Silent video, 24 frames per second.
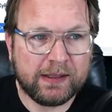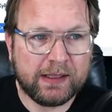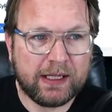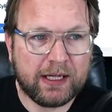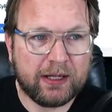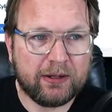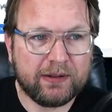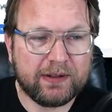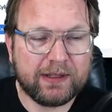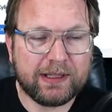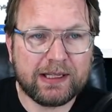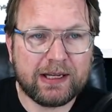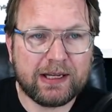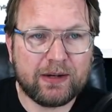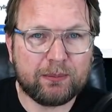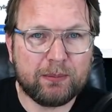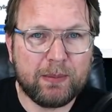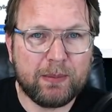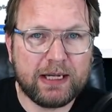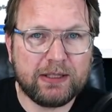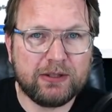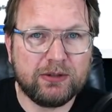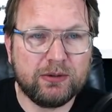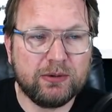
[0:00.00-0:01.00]
Here at the left
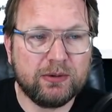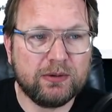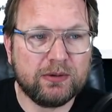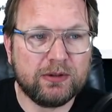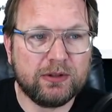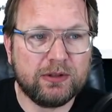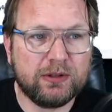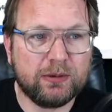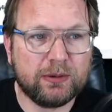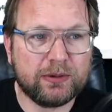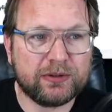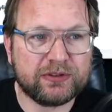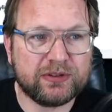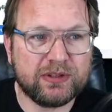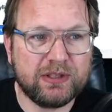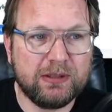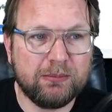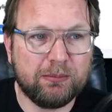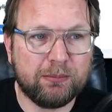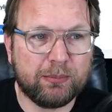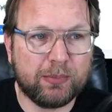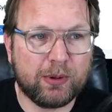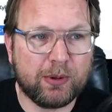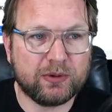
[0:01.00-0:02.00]
menu, you'll
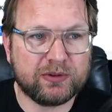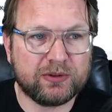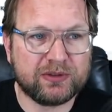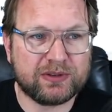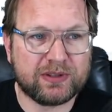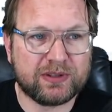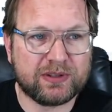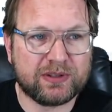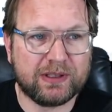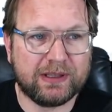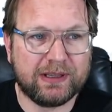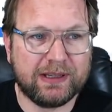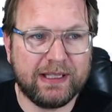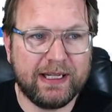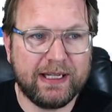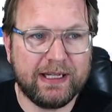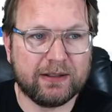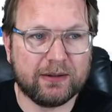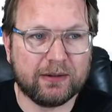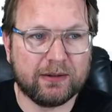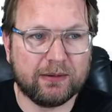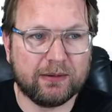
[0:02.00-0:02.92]
see post later.